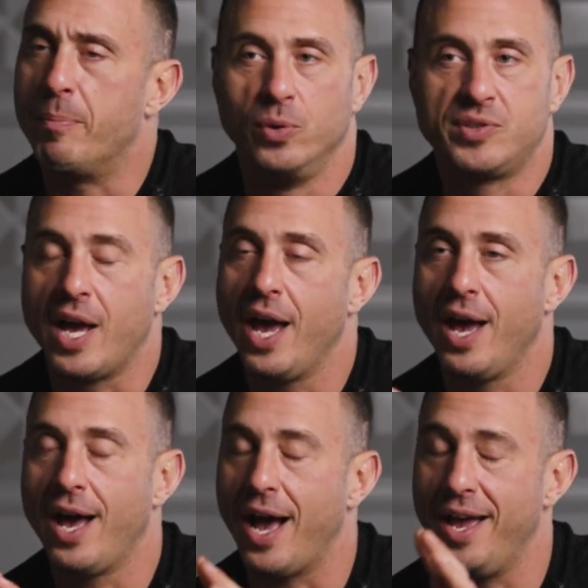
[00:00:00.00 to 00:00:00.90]
Bruce,
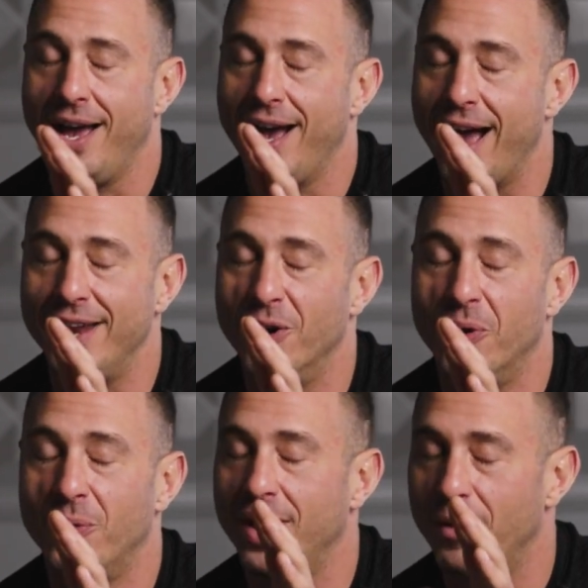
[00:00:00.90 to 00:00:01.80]
I
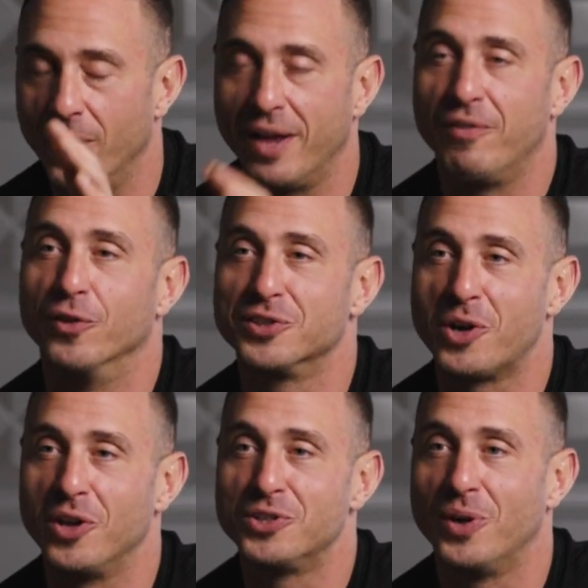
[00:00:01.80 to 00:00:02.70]
know when I
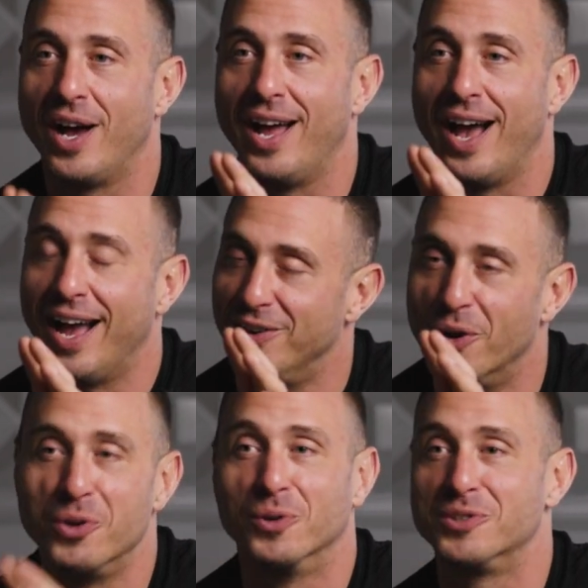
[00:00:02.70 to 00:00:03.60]
first called you, I
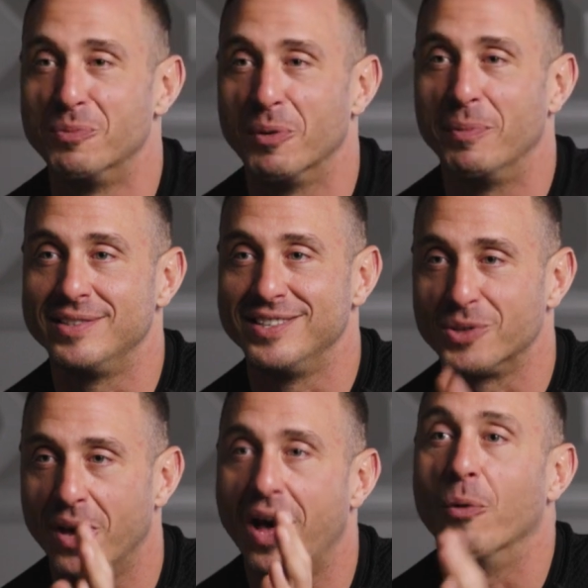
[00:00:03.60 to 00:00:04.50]
know you were super busy,
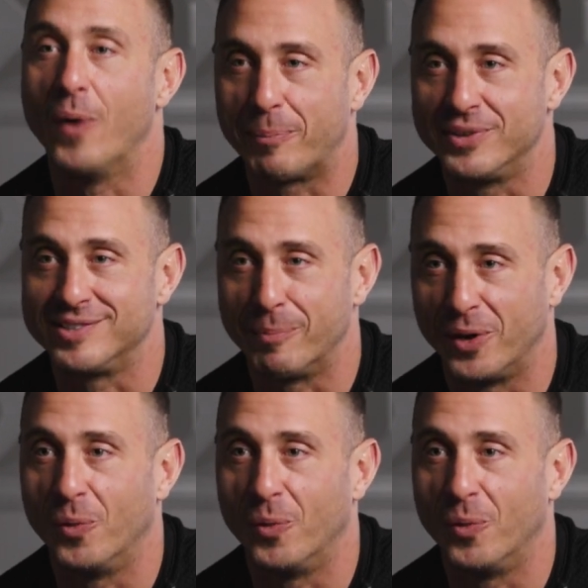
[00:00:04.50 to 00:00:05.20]
so I'll wrap this up.